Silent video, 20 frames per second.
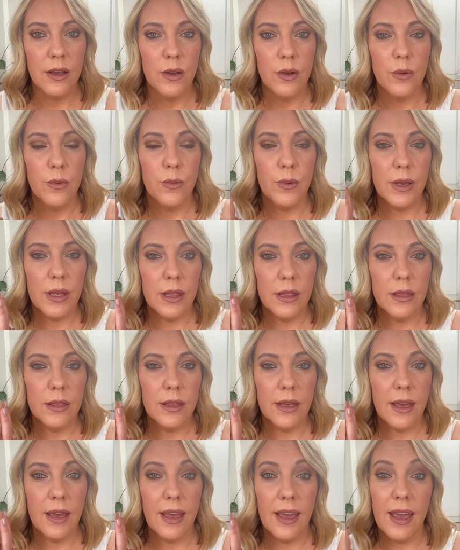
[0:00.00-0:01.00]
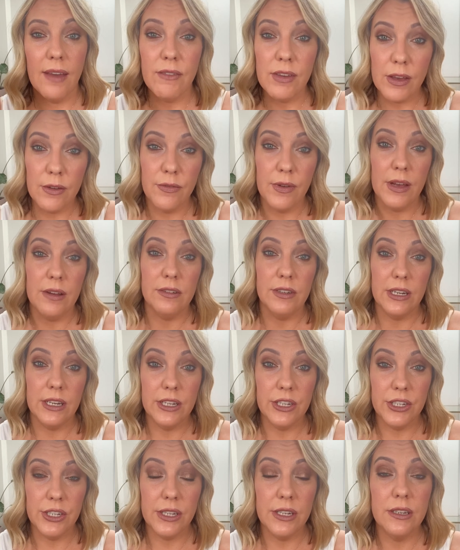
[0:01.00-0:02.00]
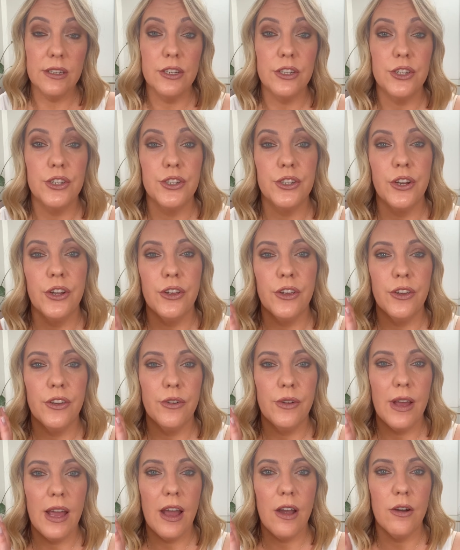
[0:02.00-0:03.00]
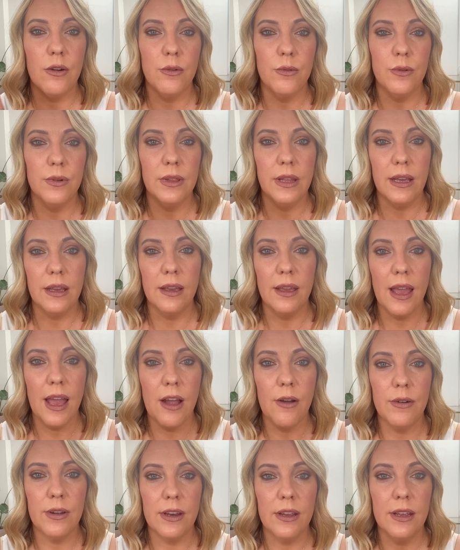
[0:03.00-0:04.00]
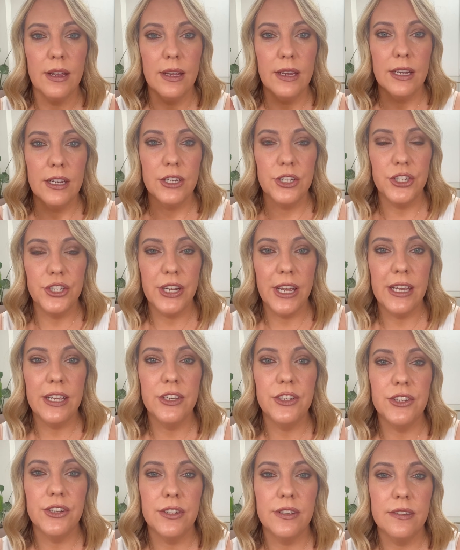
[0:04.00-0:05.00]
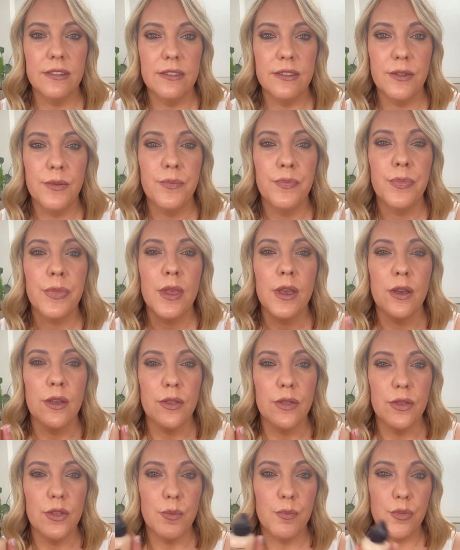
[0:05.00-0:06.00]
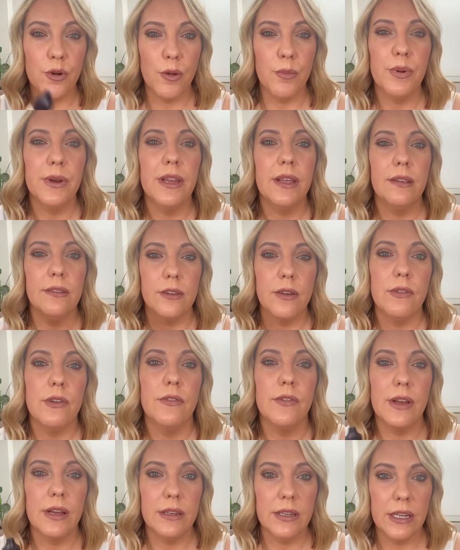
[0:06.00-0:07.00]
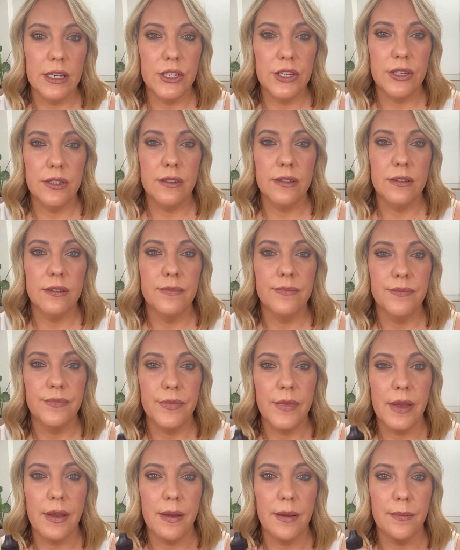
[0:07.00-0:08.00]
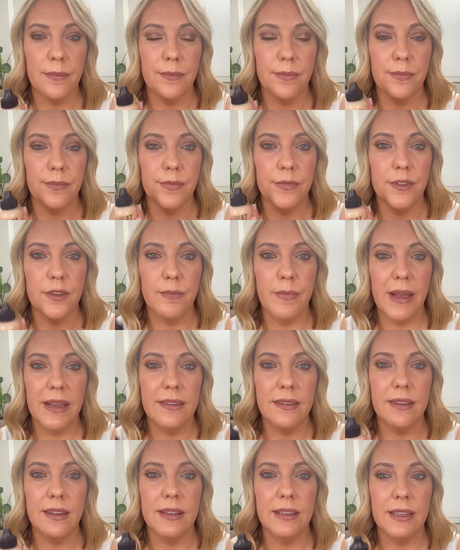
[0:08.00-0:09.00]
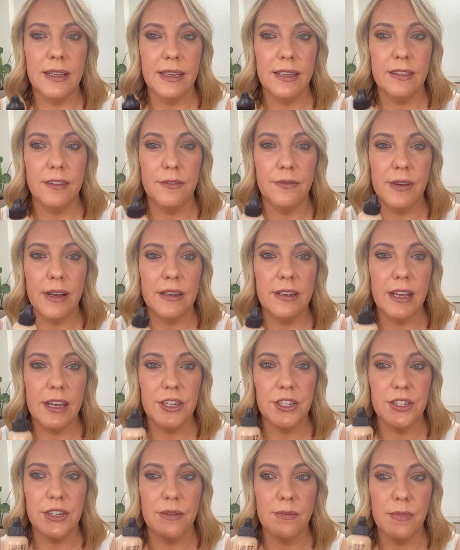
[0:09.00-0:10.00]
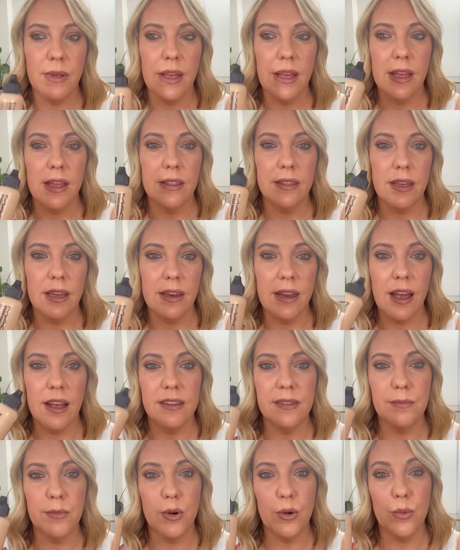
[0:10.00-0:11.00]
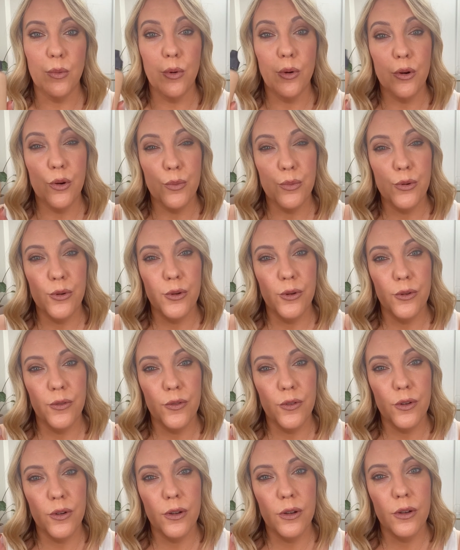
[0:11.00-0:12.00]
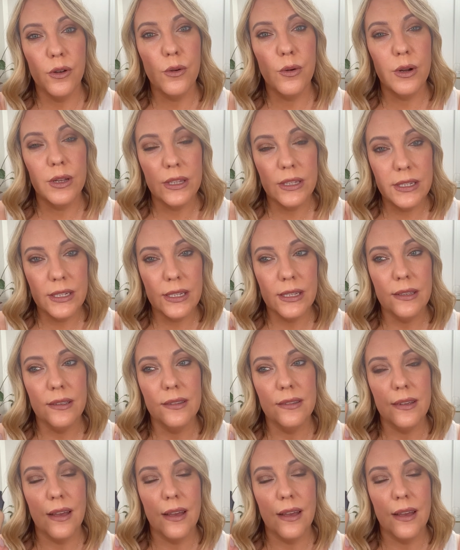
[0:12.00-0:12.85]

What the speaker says: with a heavier foundation to show you how it changes the properties of a foundation. So basically the foundation then has more waterproof qualities